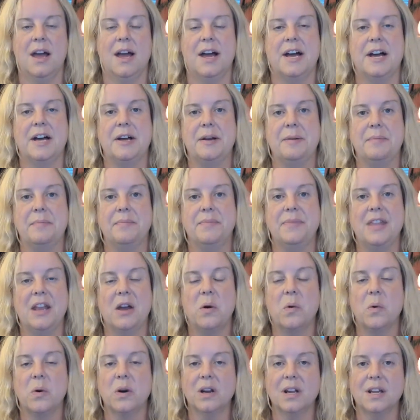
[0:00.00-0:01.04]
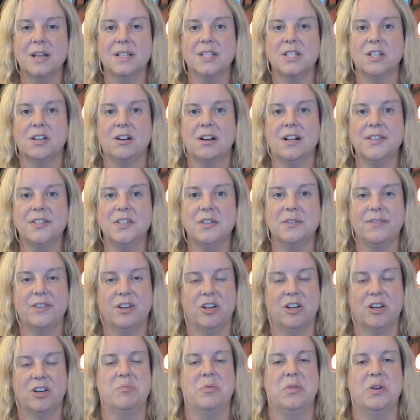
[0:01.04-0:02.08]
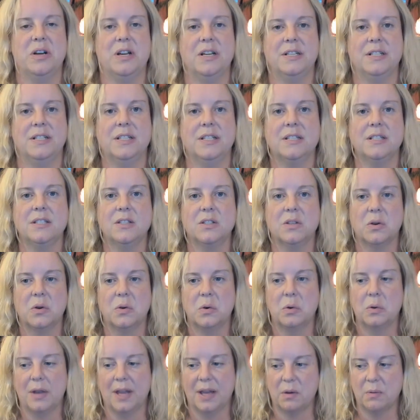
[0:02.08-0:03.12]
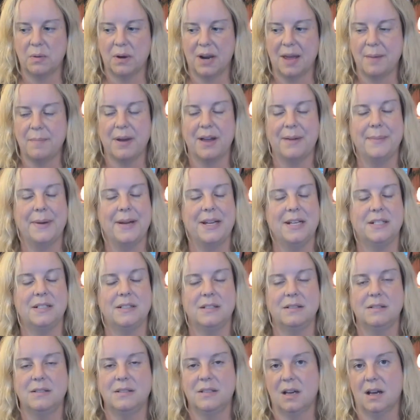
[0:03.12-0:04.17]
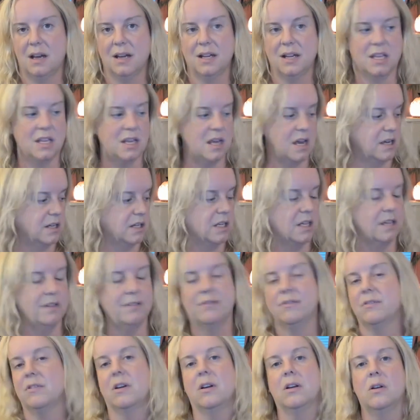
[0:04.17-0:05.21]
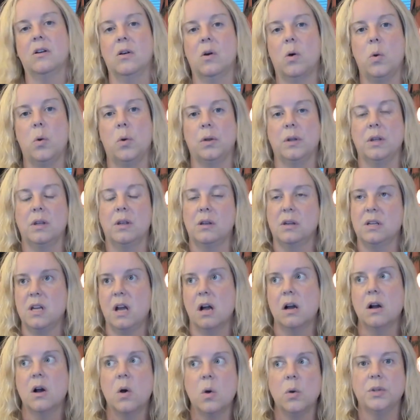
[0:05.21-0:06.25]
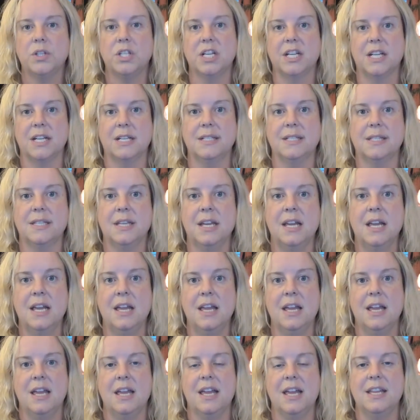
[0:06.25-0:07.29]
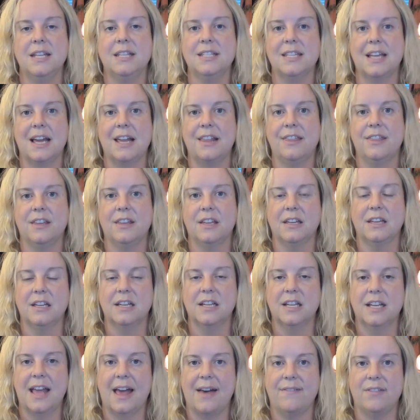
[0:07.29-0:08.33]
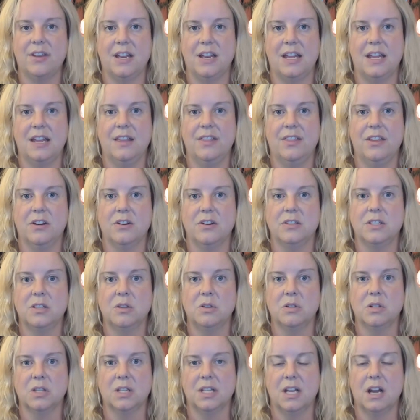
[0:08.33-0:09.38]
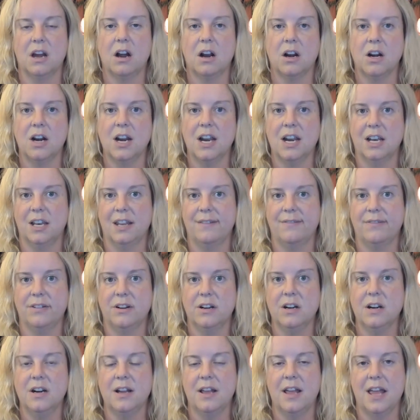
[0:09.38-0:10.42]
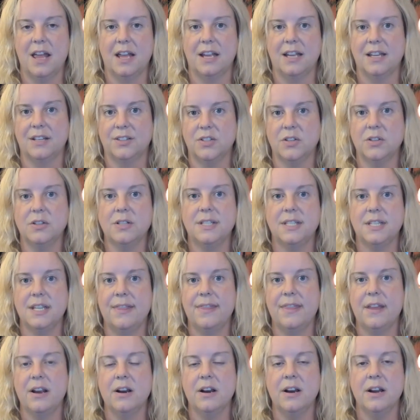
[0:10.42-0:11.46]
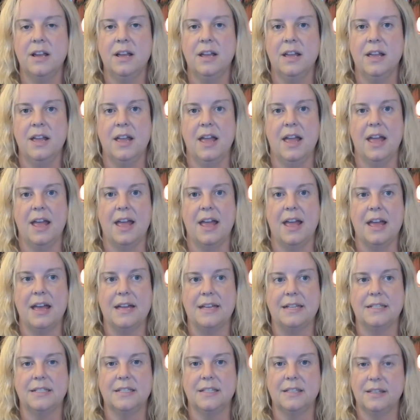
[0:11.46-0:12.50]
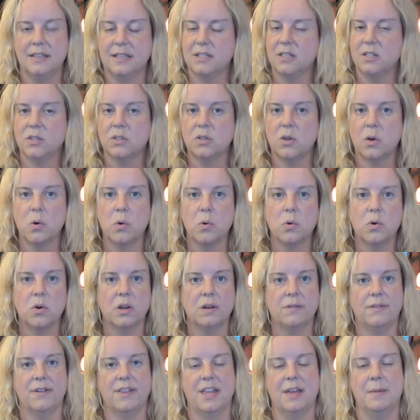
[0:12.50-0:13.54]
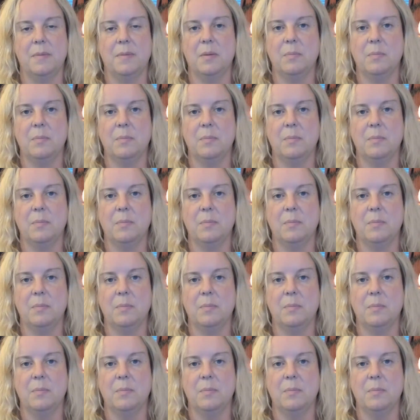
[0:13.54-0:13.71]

Now, organs are also very important. So, like when I buy my dog young whole chickens, inside the cavity there's usually heart and liver and gizzards in there, and that's so good for them.